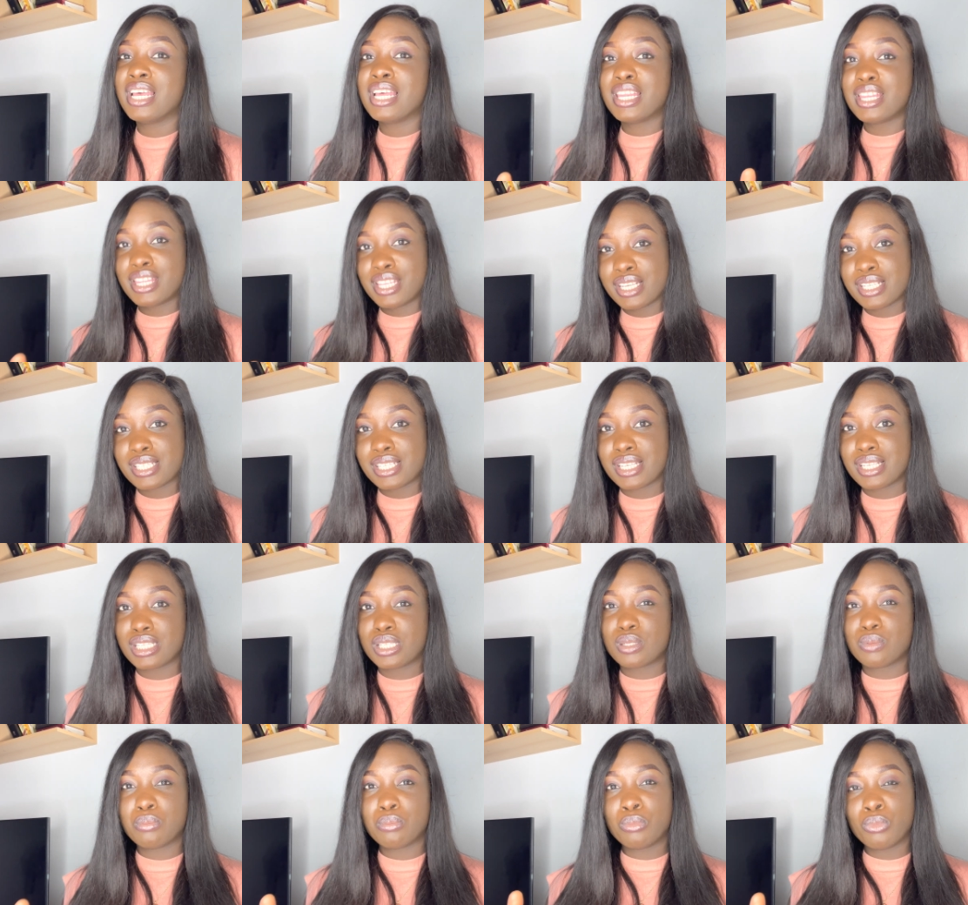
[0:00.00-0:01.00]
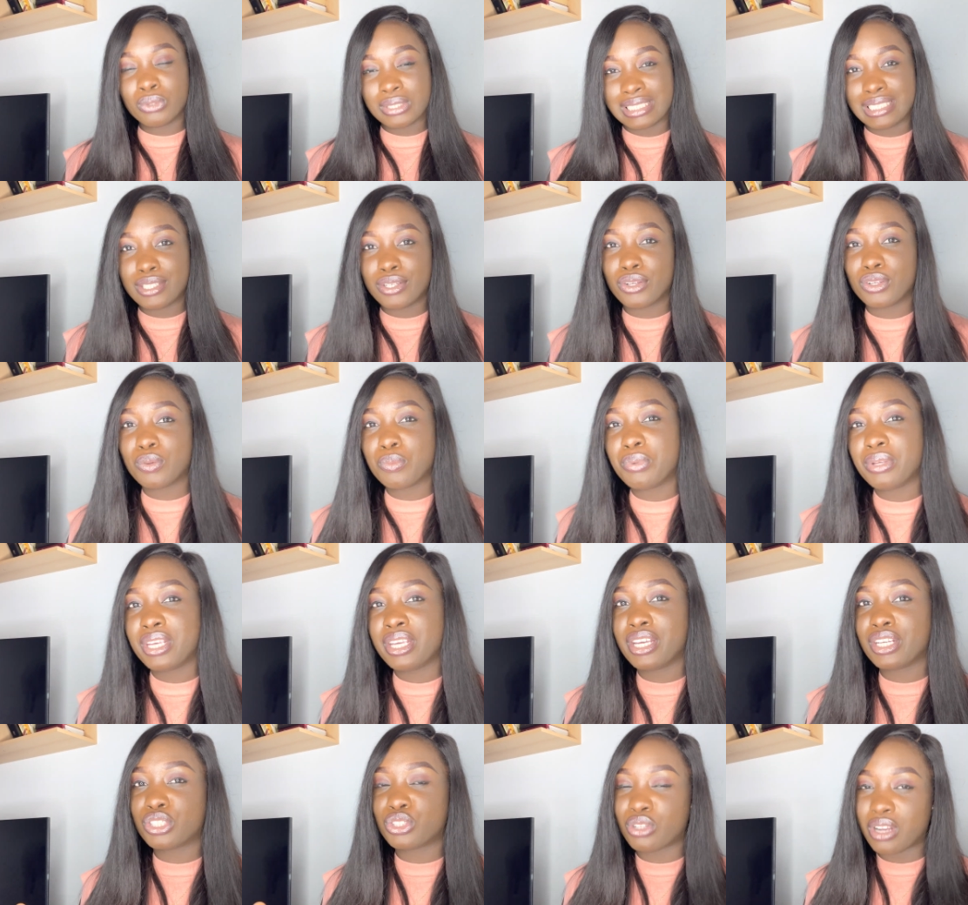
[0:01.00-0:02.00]
this is mostly going to be
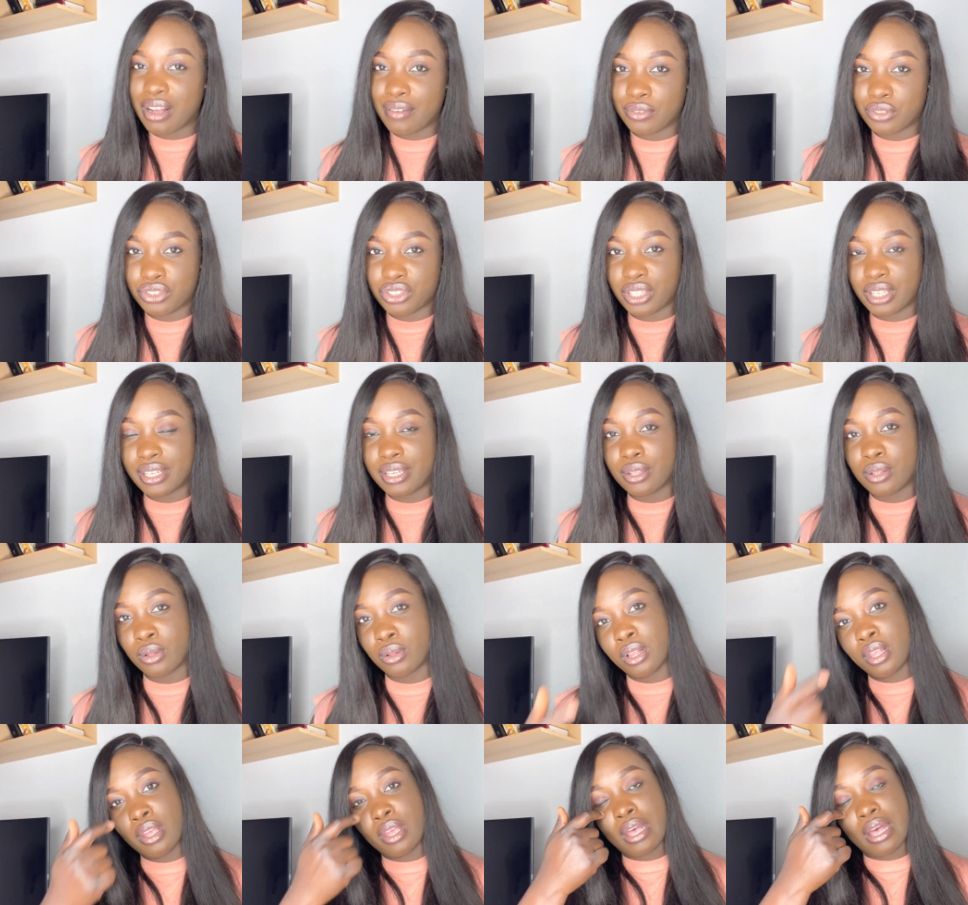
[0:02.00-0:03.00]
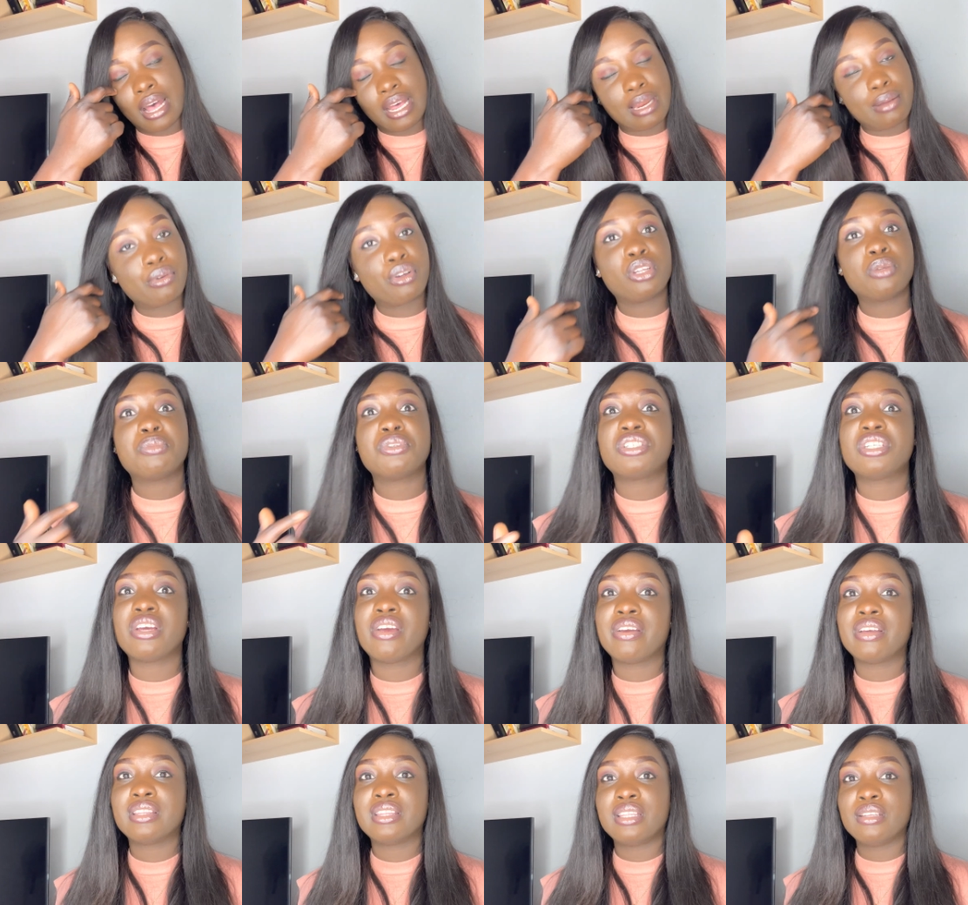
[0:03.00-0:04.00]
a travel channel and I'm going to be
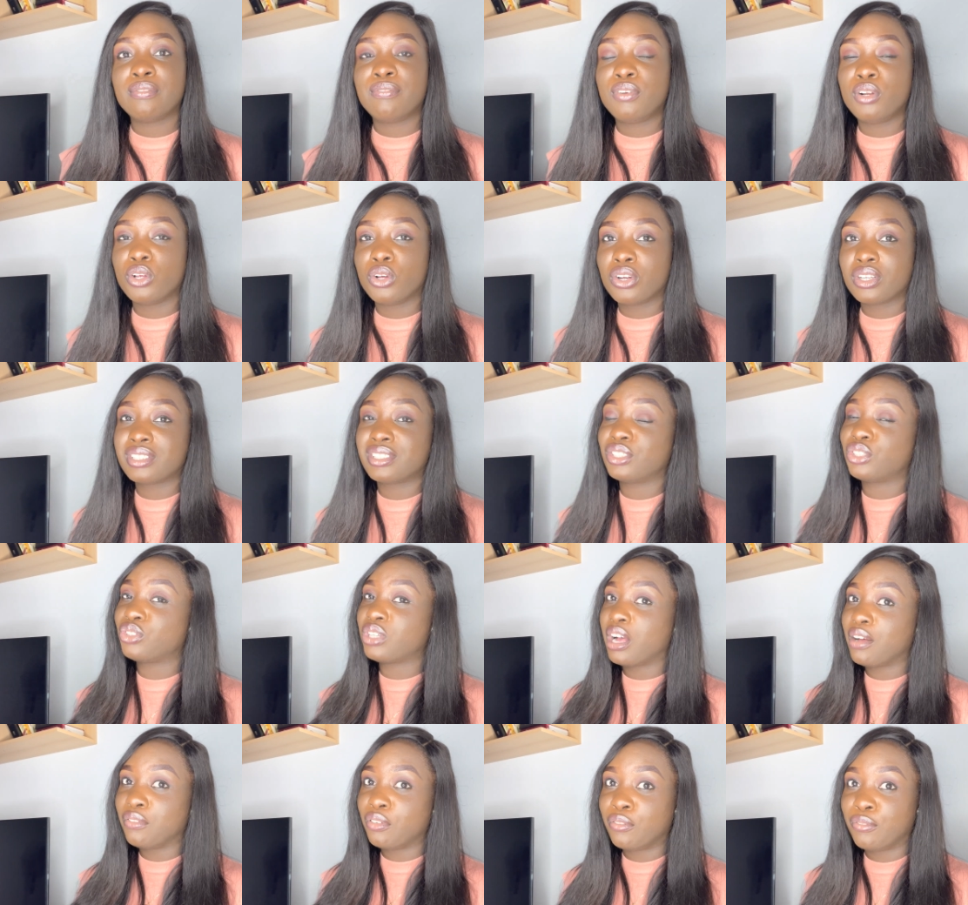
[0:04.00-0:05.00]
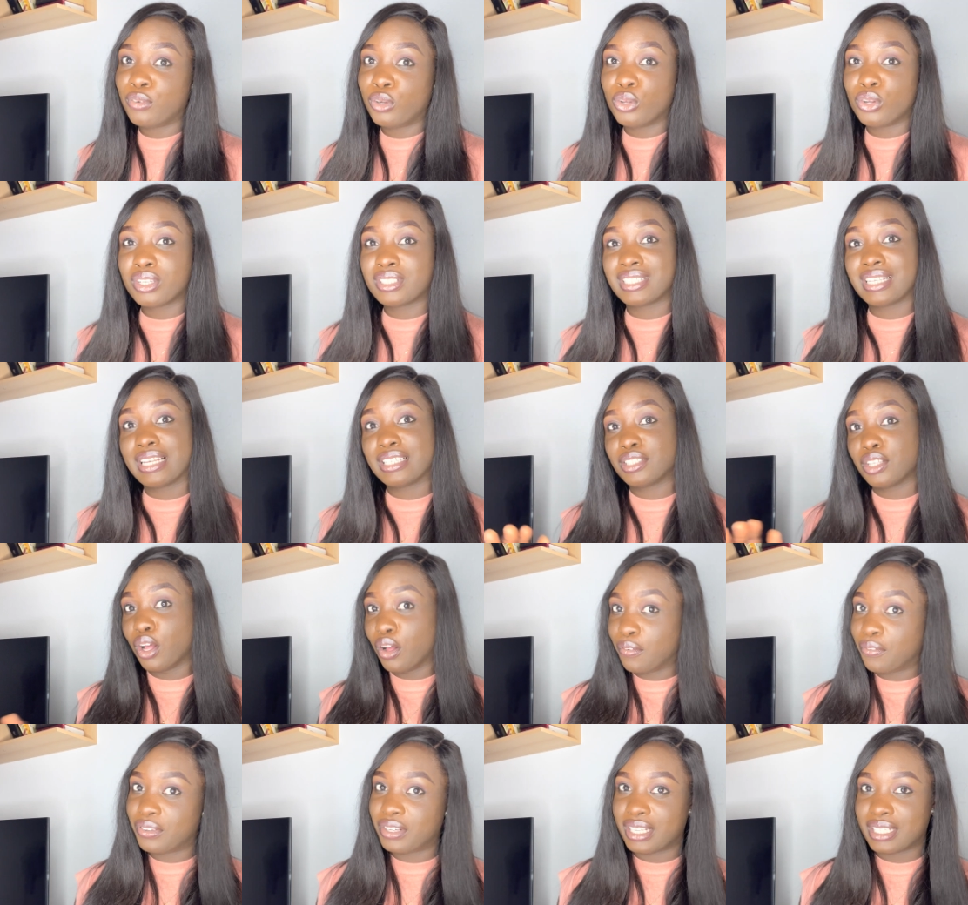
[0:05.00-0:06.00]
sharing the vlogs, the travel vlogs, as
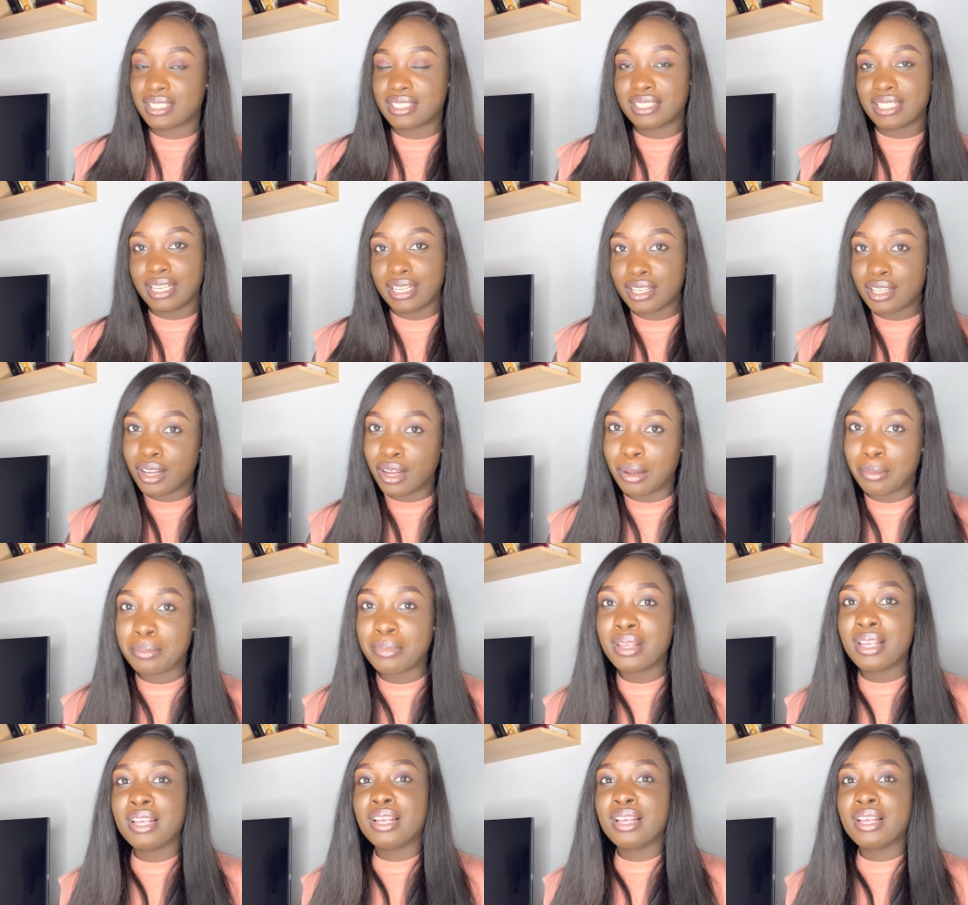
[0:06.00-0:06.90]
often as they come.